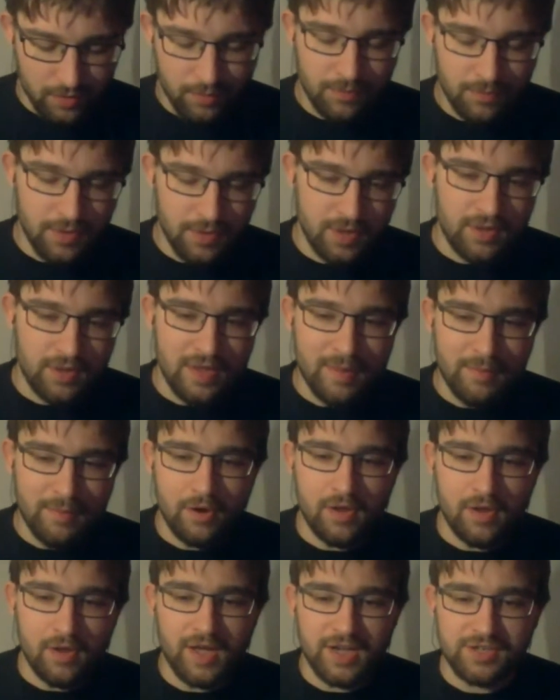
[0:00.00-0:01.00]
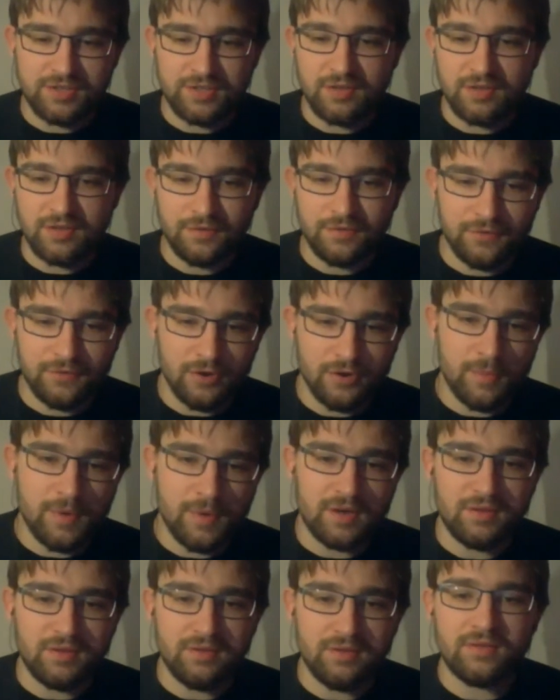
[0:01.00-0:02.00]
big YAML hash in the
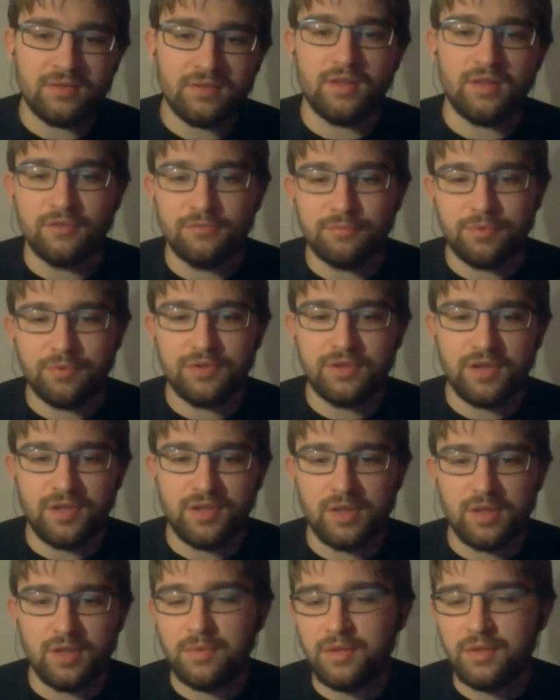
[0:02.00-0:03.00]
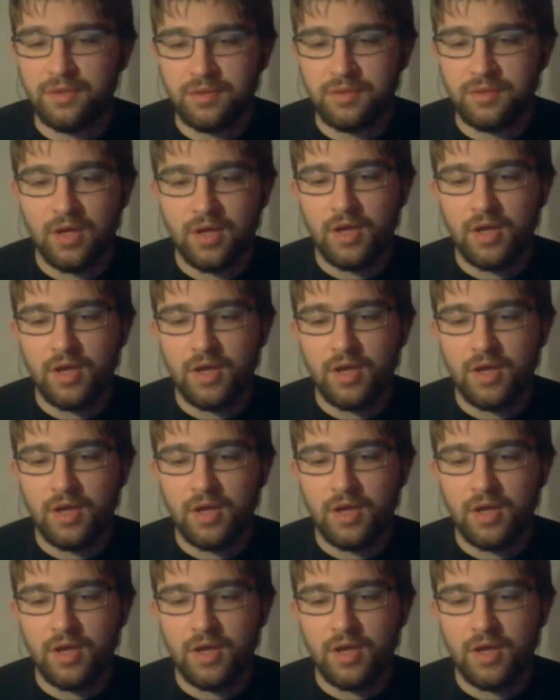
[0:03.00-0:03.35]
Foreman instead of putting them in